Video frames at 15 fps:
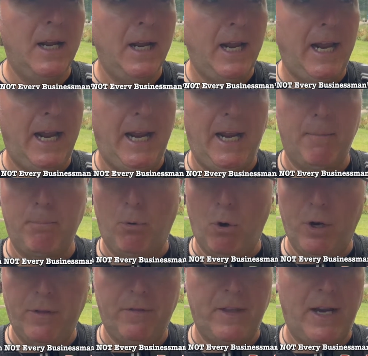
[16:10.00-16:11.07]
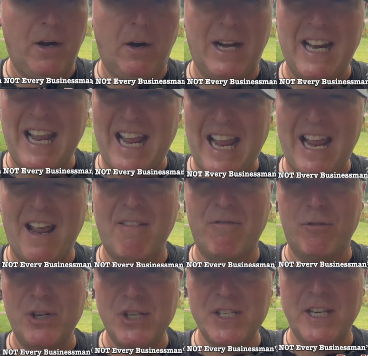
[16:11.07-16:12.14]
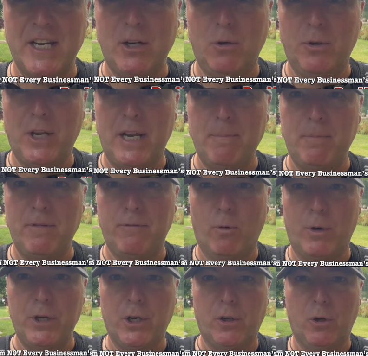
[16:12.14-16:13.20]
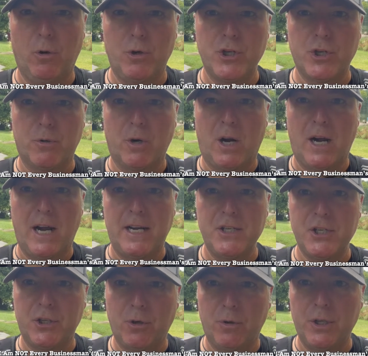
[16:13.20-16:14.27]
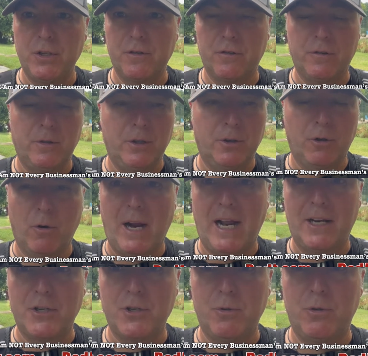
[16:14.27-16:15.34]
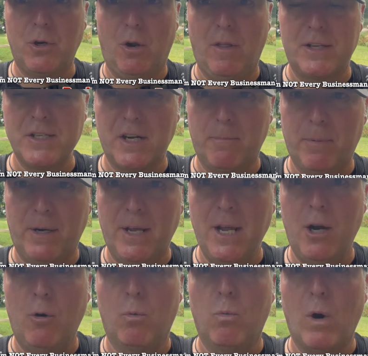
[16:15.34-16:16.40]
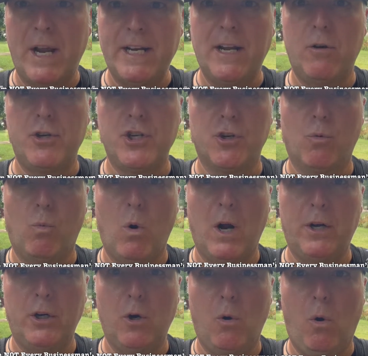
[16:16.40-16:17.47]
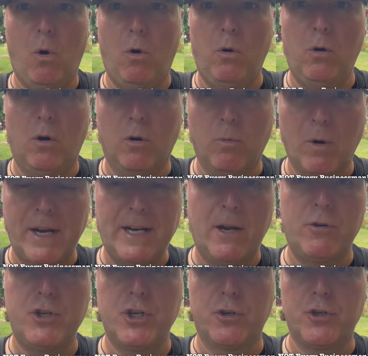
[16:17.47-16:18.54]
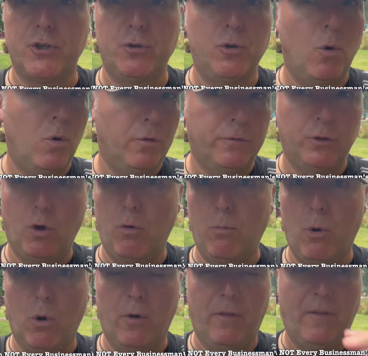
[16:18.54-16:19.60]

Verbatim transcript: and put it there and every single night before you close your eyes you know you see your gratitude and all that stuff but write out your one goal or write out your two goals no more than